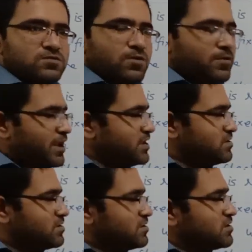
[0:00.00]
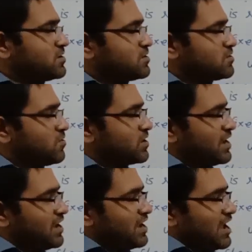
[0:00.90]
Alright?
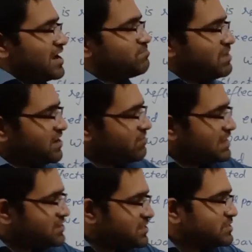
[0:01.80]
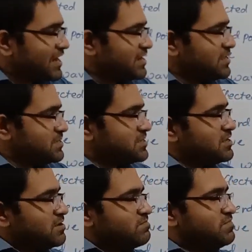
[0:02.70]
Okay, and between this, that is